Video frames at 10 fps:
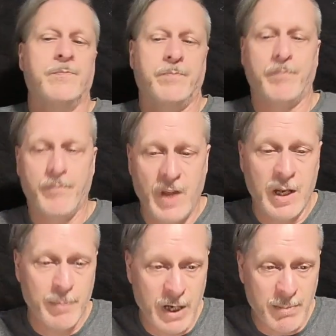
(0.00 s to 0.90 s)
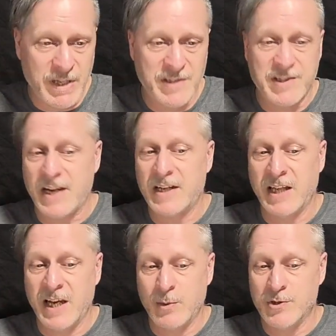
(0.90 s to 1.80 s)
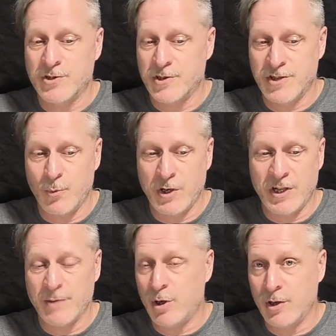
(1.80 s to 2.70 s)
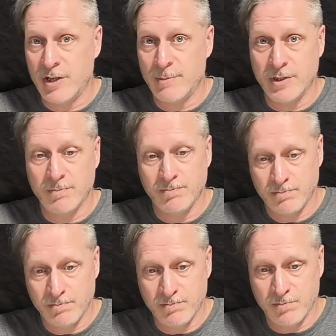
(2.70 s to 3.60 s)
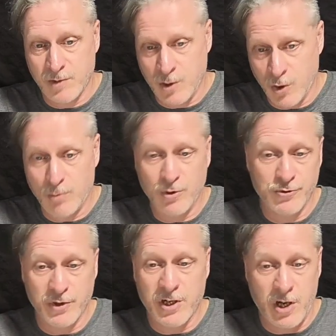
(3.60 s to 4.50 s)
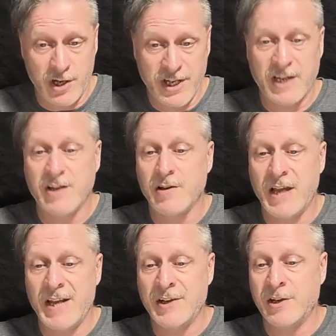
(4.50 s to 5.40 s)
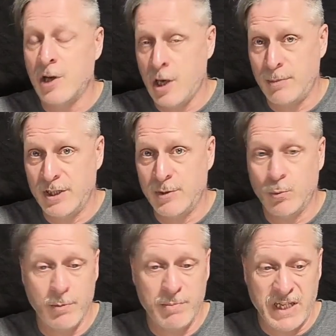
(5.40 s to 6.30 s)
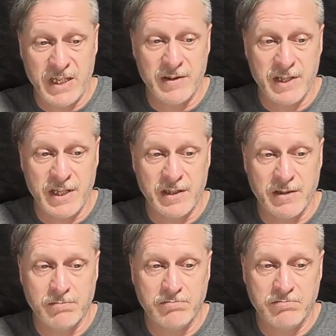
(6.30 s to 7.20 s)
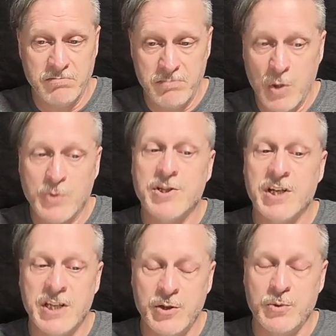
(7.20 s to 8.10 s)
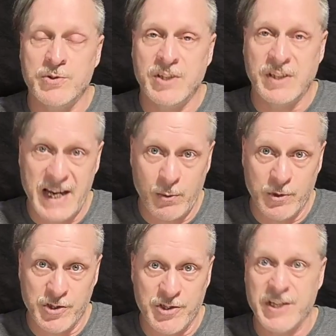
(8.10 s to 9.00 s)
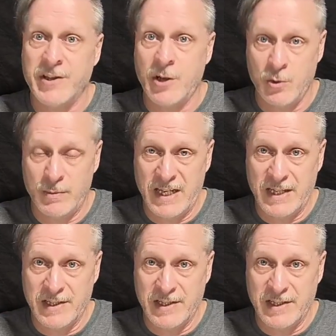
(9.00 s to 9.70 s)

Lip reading: It might be a second language to someone in the party, but Kobold Draconic and Goblin would be the most used languages in the homeland.